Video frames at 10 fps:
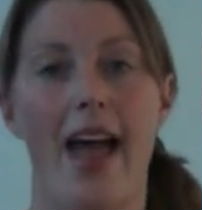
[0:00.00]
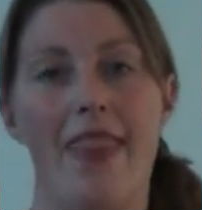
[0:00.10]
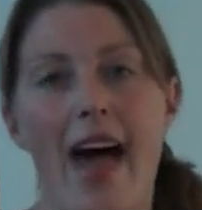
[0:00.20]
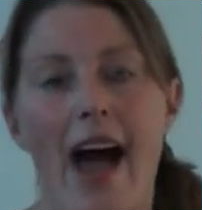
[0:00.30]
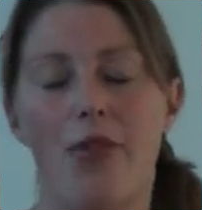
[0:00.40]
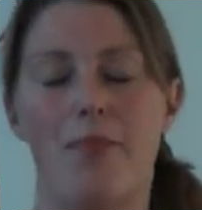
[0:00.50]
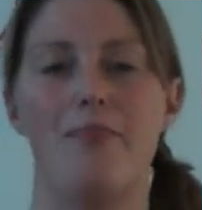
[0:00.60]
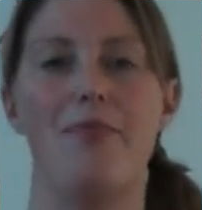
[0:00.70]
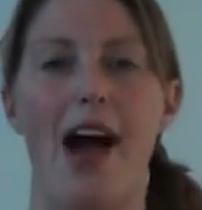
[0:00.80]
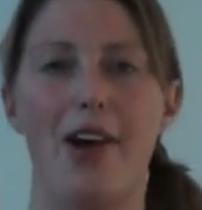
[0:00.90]
And
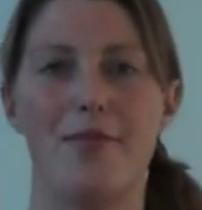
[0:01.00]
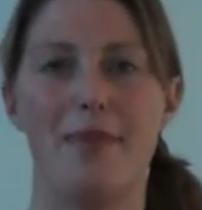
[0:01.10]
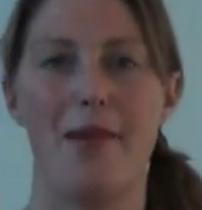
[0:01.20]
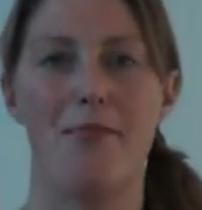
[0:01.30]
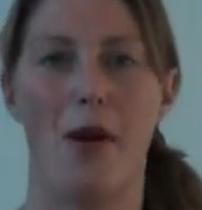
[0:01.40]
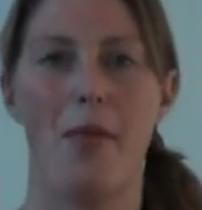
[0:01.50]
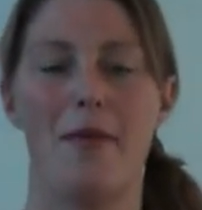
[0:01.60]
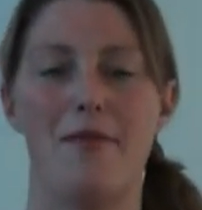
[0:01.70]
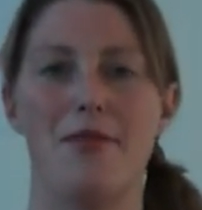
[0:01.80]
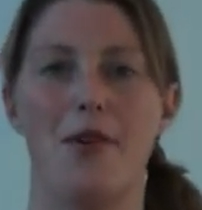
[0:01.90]
that could be a
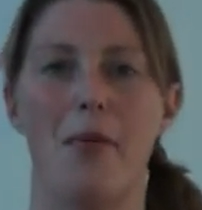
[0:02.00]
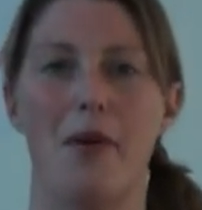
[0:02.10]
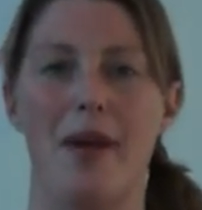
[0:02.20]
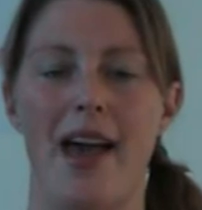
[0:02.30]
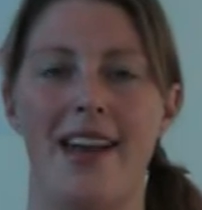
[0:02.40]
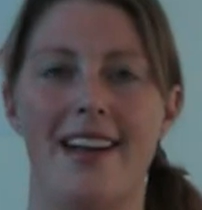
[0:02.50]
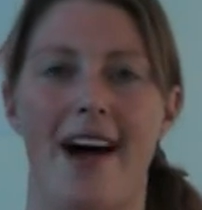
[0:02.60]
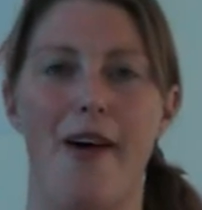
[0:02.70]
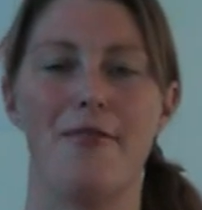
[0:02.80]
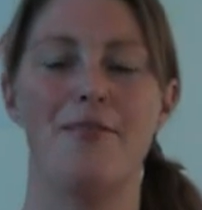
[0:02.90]
problem if you're not prepared
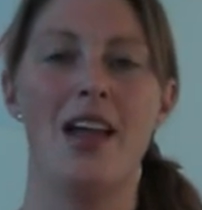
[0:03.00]
enough.